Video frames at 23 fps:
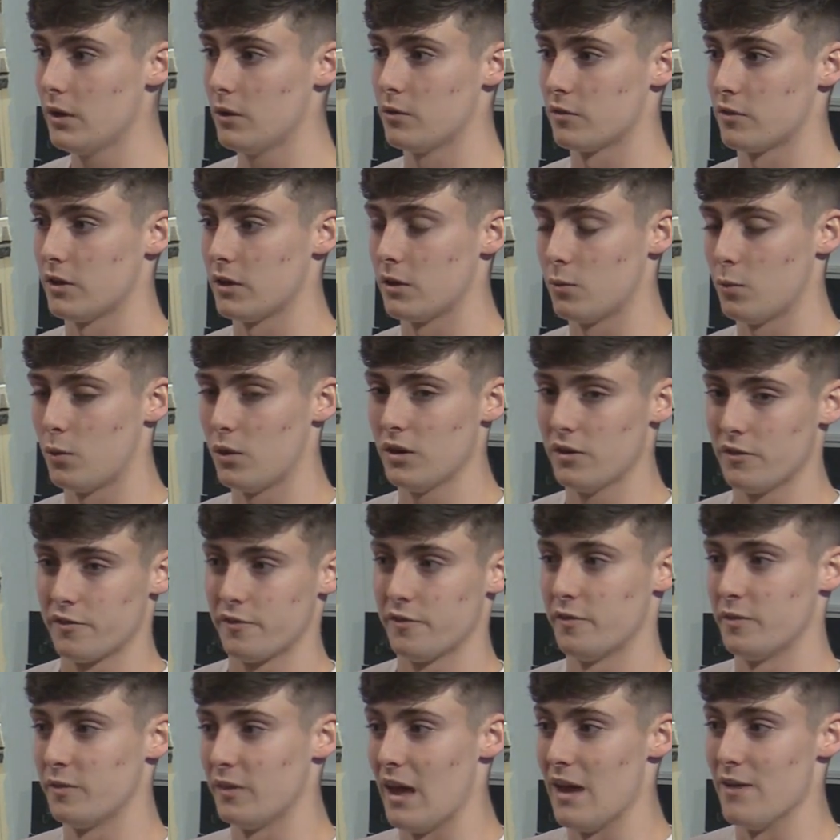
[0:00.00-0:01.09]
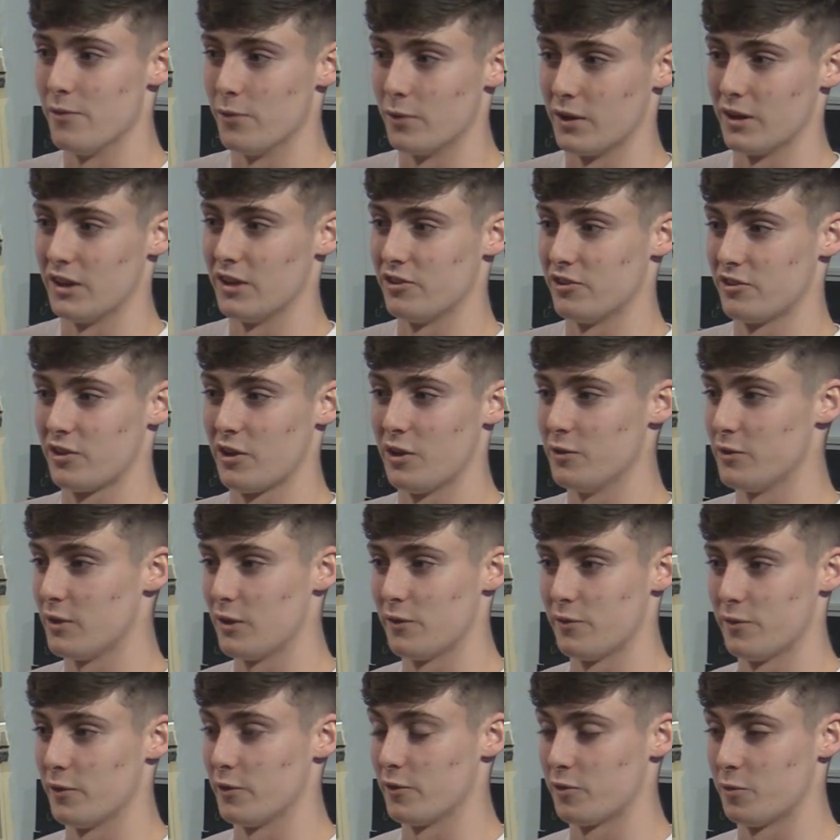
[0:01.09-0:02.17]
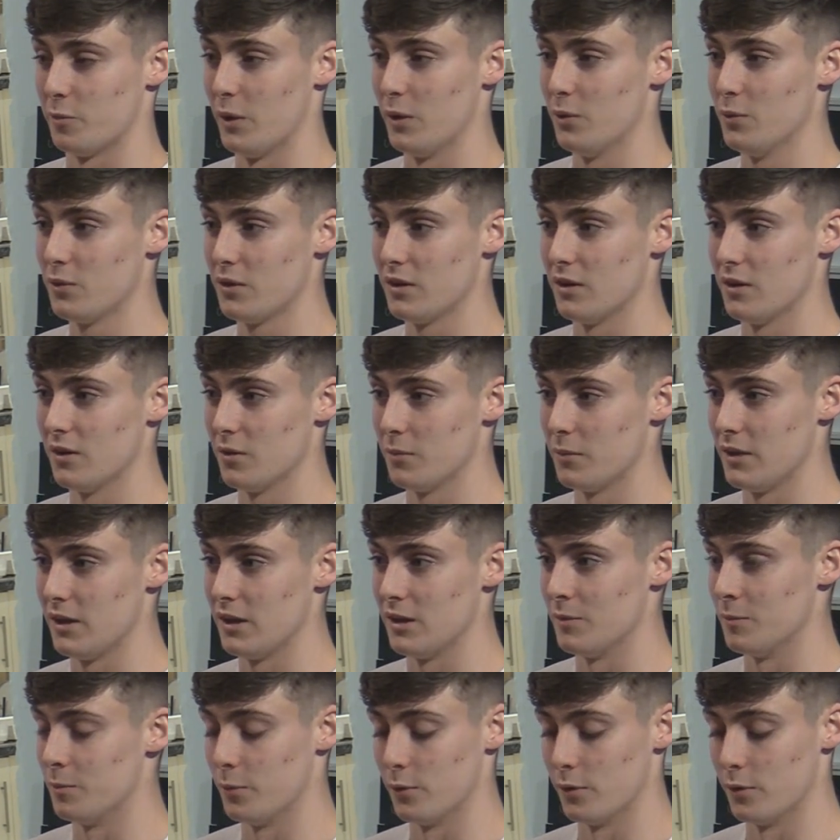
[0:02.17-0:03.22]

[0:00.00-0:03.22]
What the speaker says: I was like, what if everyone kind of just goes there for a smoke, you know what I mean?